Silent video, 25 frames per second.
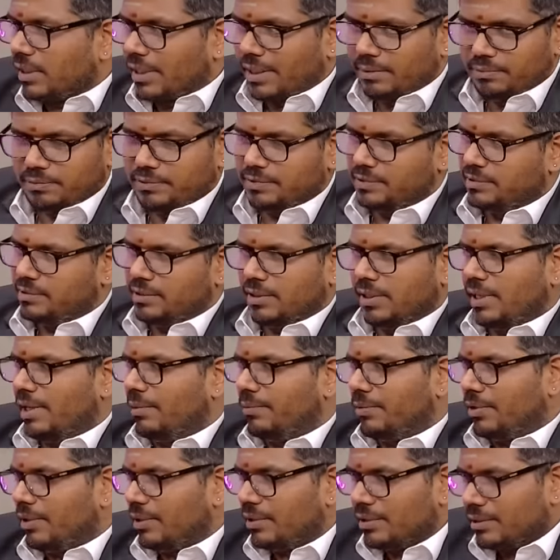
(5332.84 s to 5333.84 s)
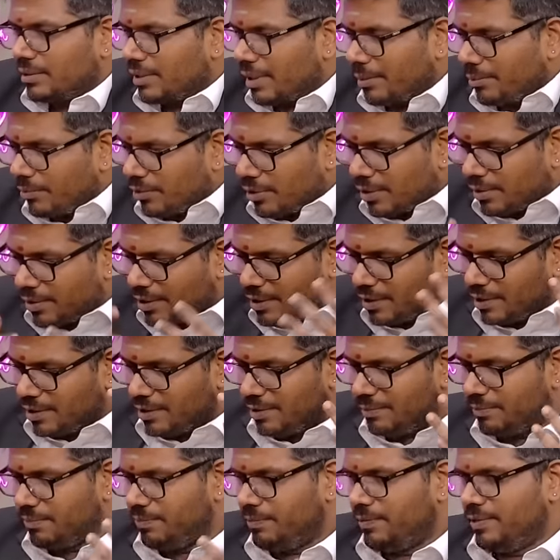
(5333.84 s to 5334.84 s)
I'm
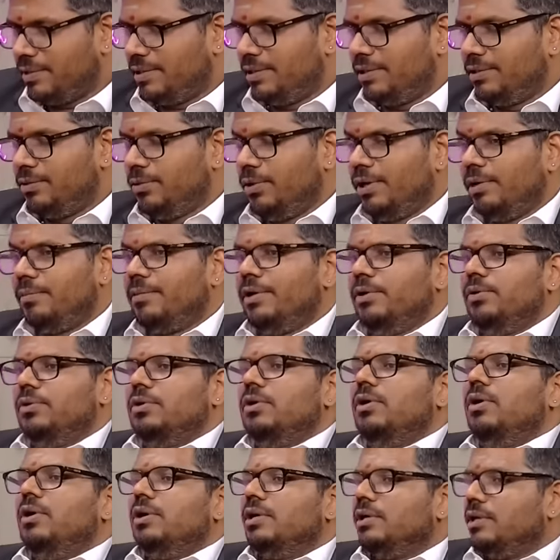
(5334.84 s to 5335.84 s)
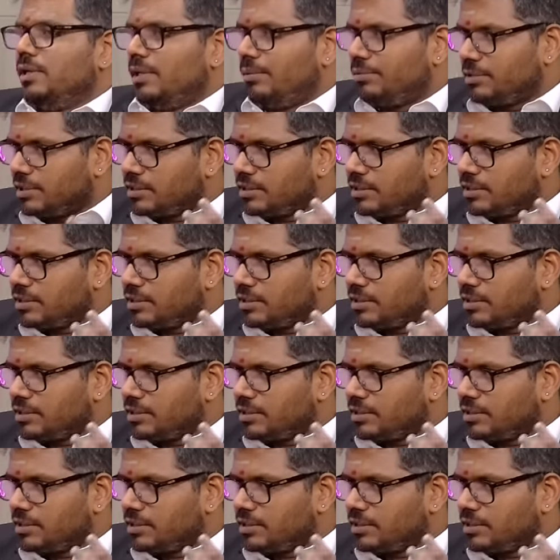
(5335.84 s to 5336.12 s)
not tooting my own horn here.